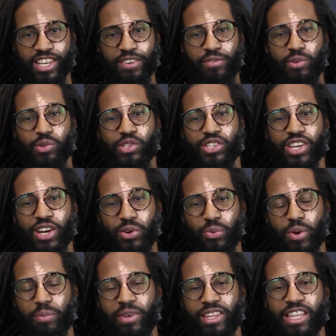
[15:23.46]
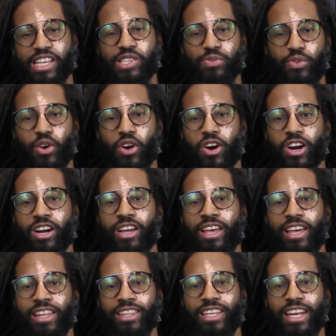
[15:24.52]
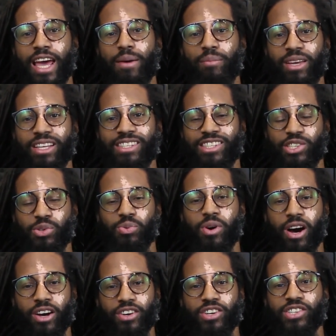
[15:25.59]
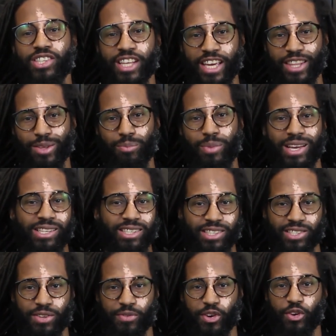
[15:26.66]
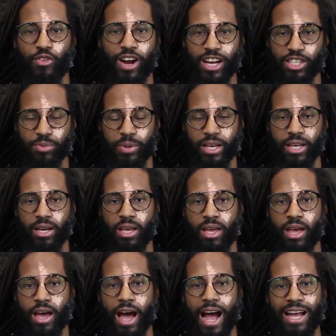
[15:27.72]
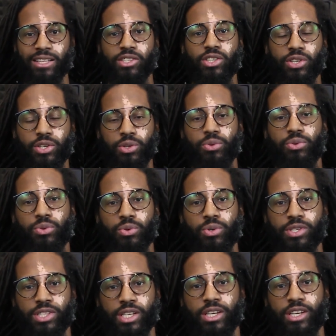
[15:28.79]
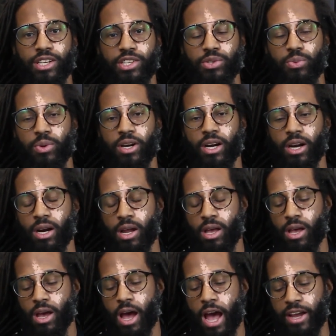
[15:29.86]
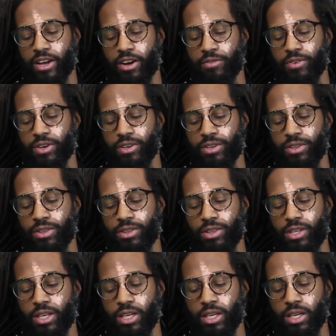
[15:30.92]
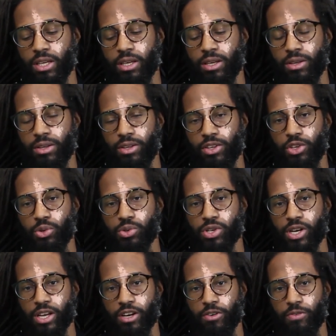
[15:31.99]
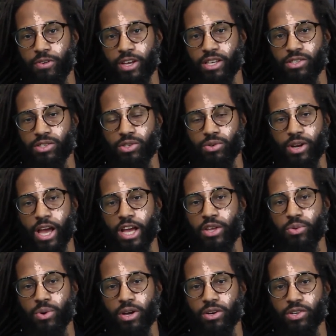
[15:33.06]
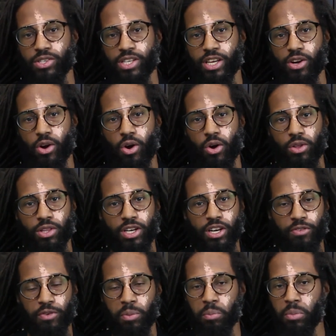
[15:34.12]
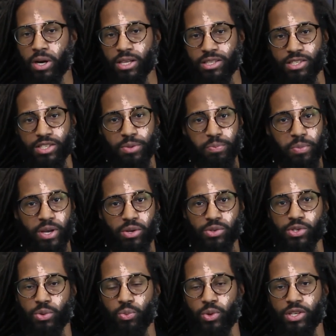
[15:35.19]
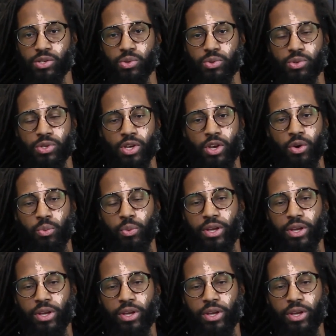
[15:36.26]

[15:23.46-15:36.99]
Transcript: If you stuck with me this far, then that means you understand the basics of GarageBand. I took you through a series where I covered the user interface, so now you understand all the different buttons and bells and whistles.